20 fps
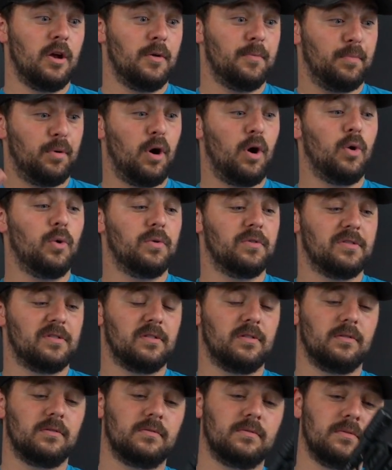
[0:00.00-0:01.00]

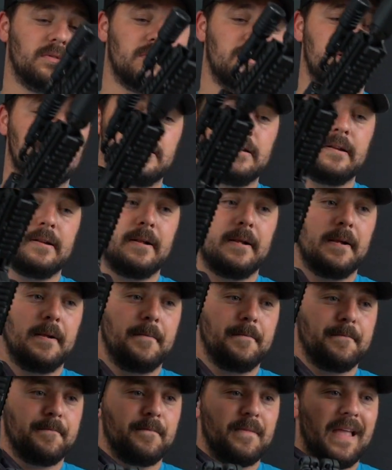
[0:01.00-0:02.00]
pros.
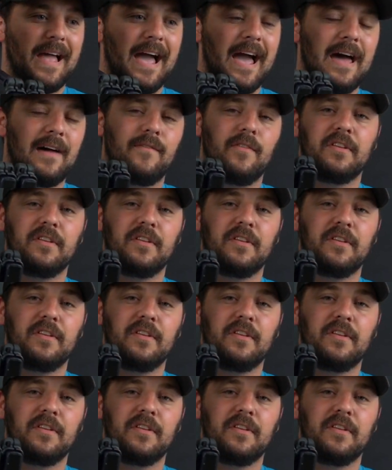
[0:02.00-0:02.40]
Out